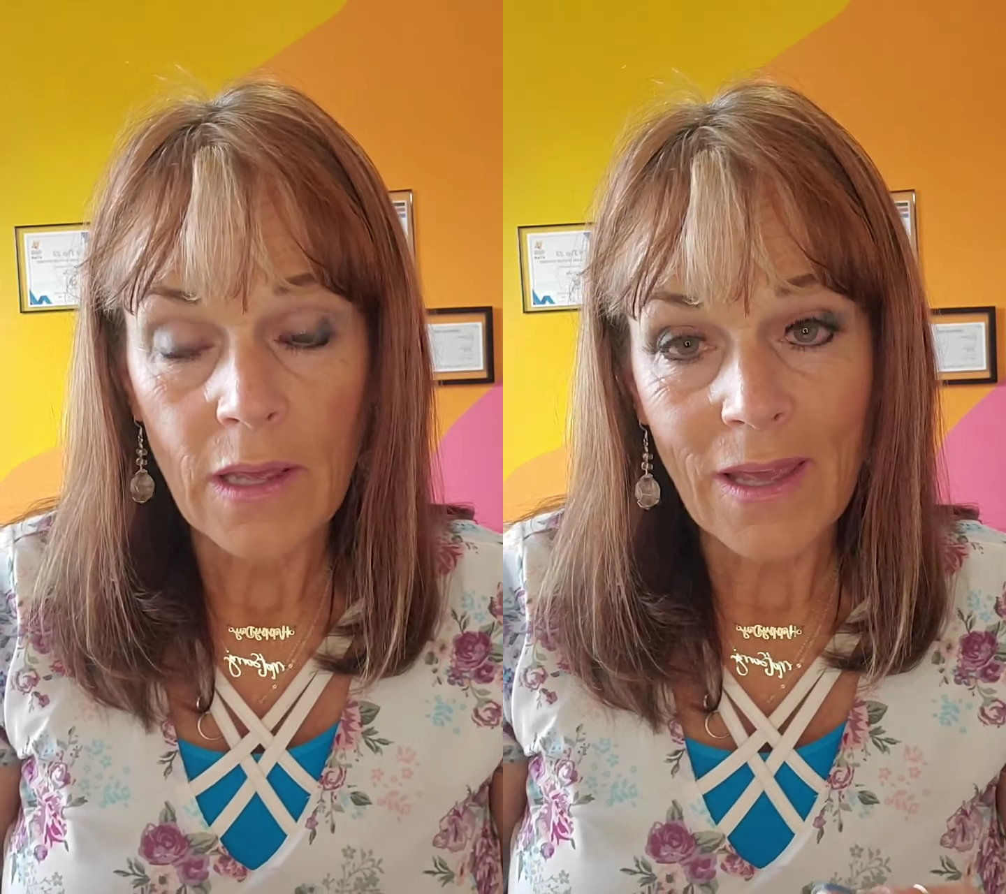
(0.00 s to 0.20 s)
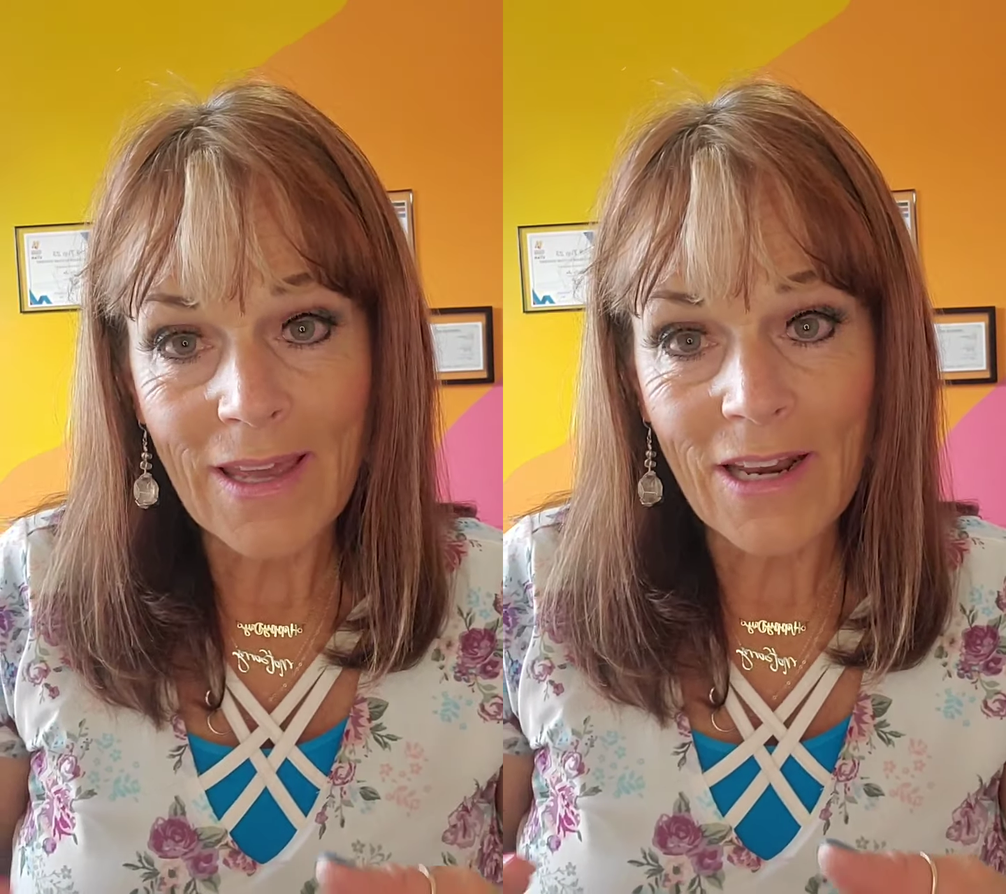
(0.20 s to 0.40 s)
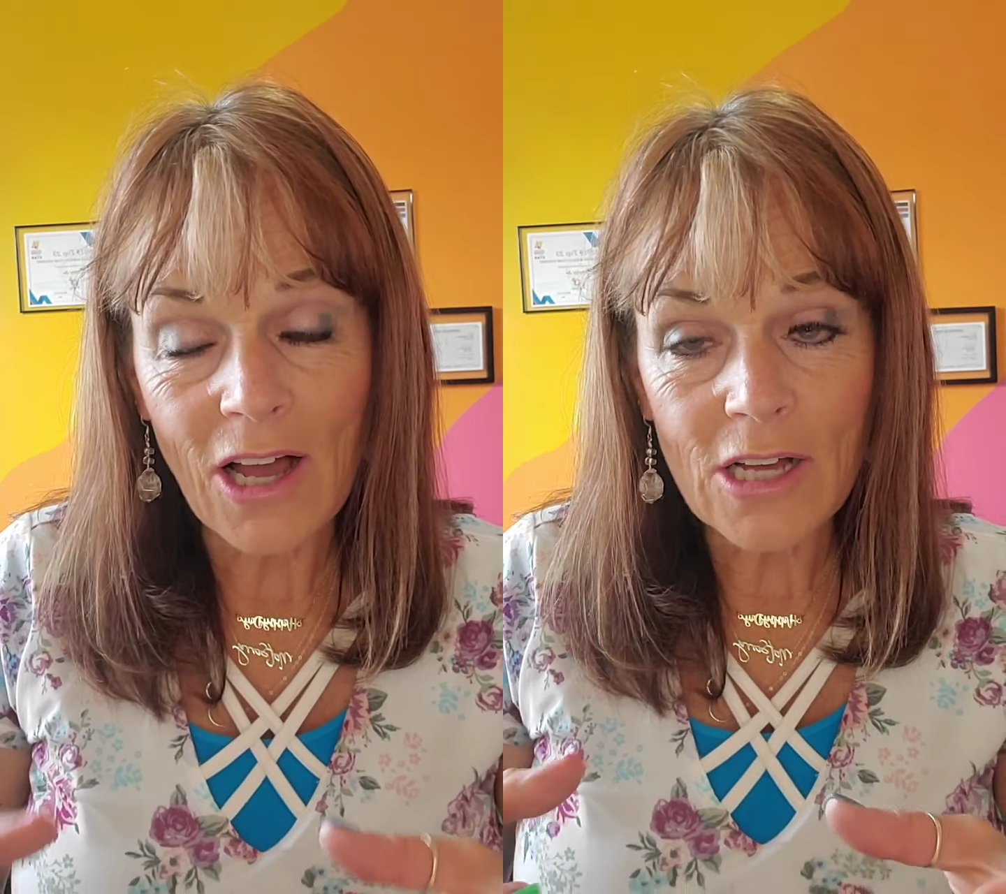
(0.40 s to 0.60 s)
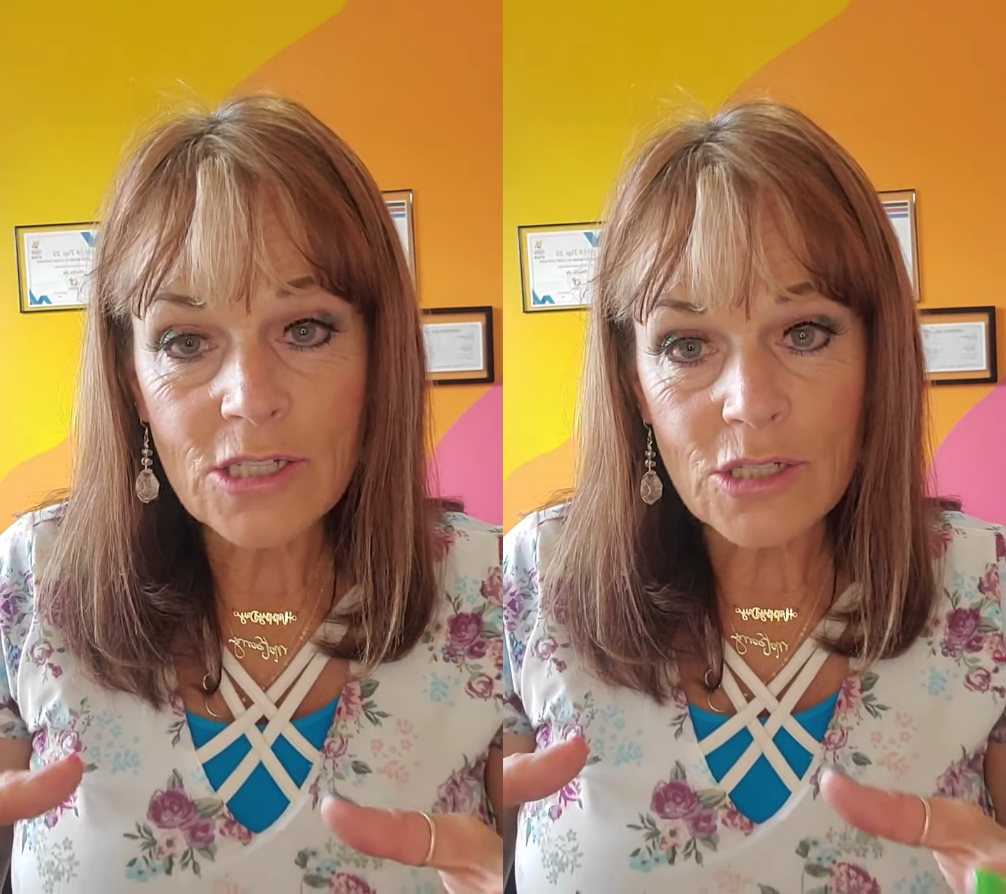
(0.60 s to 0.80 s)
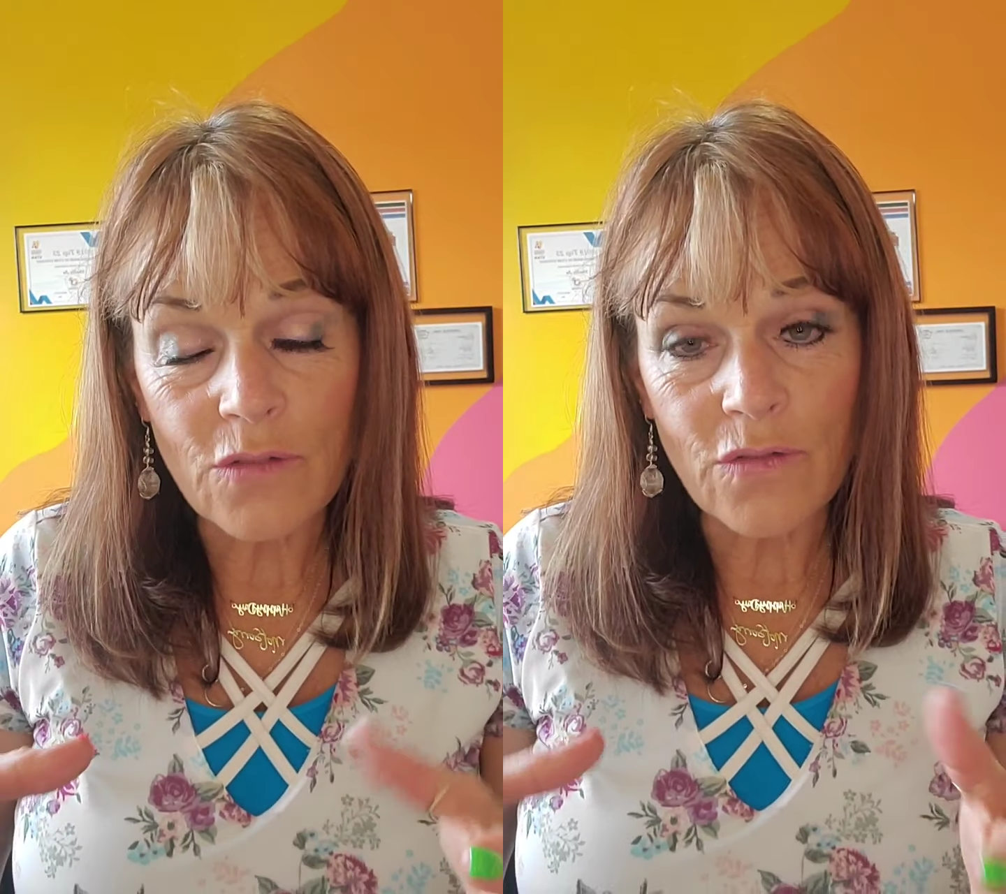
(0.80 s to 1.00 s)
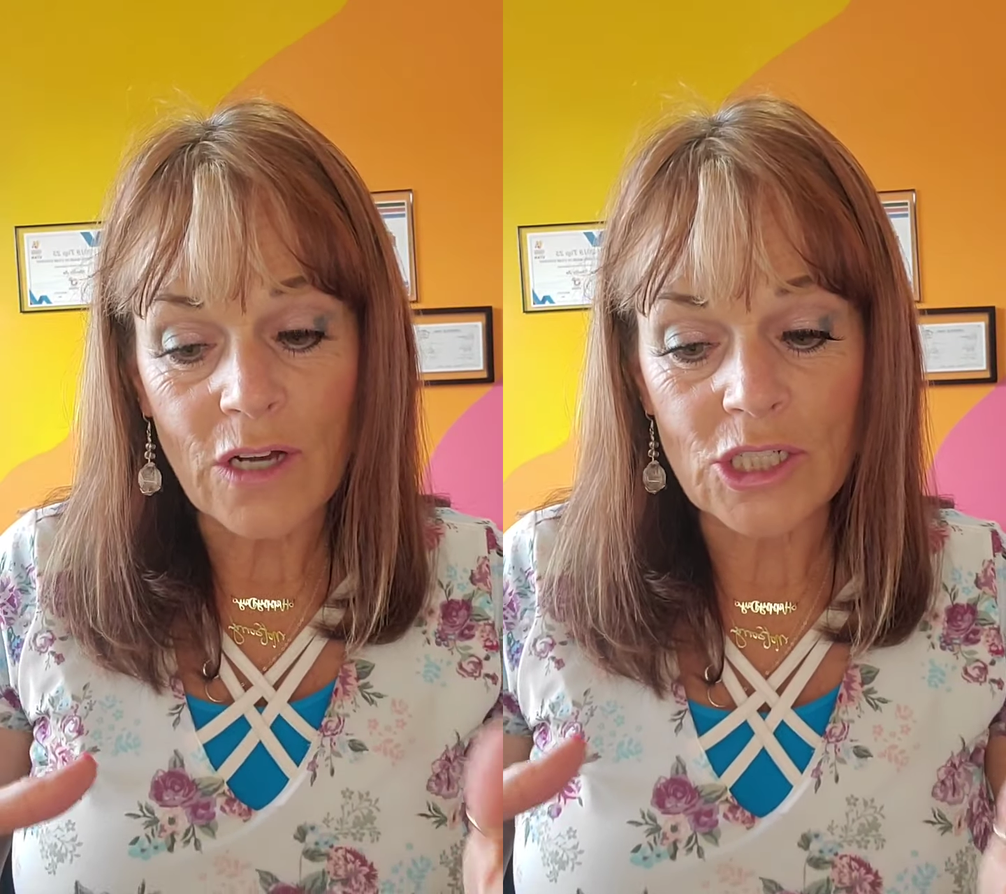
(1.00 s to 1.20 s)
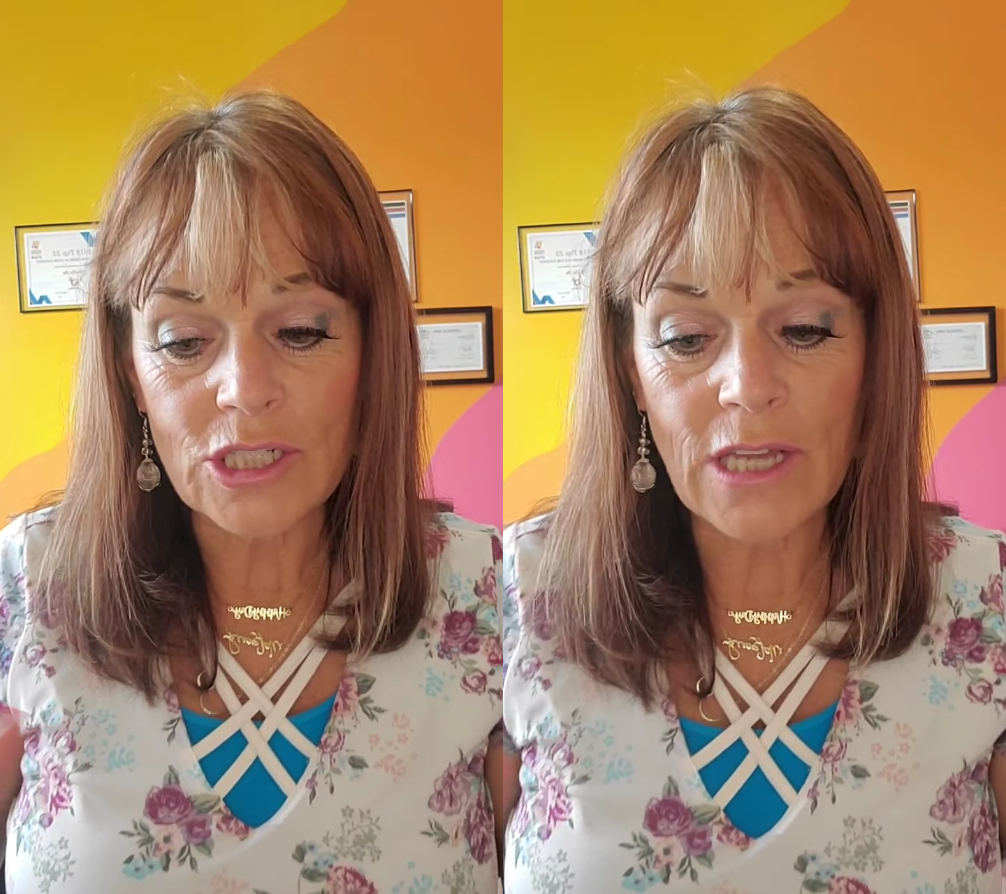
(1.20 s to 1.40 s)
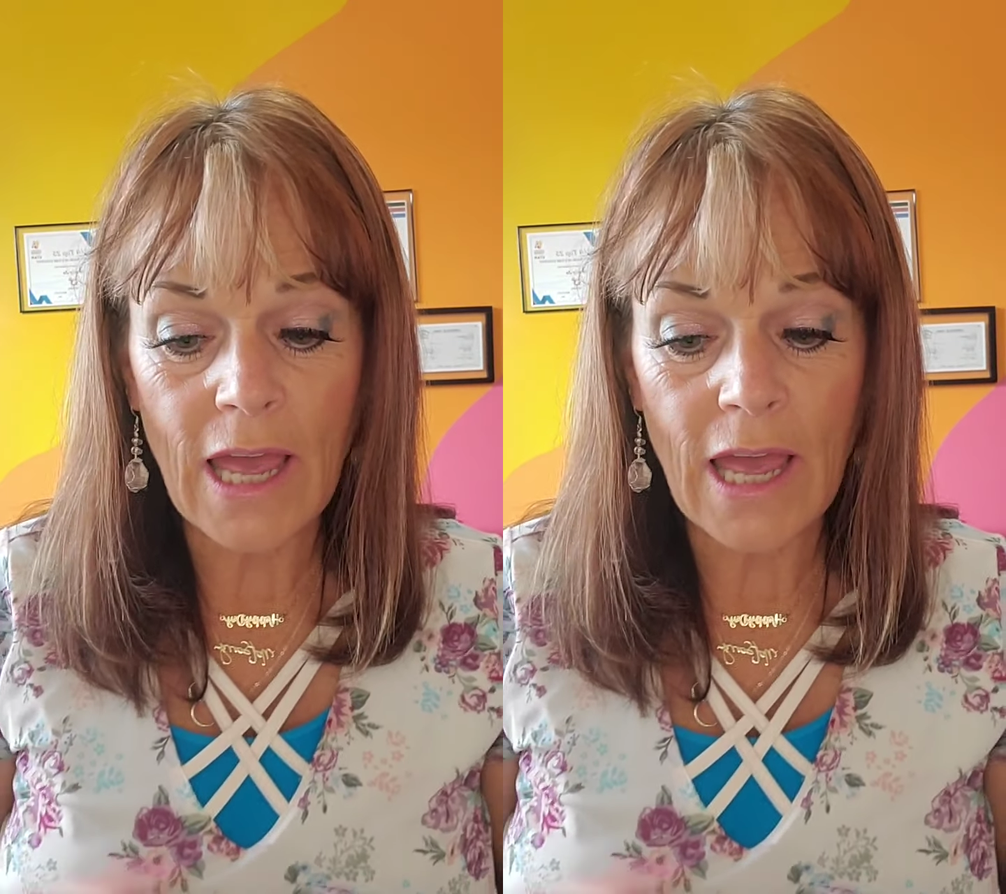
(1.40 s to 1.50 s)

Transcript: it can also function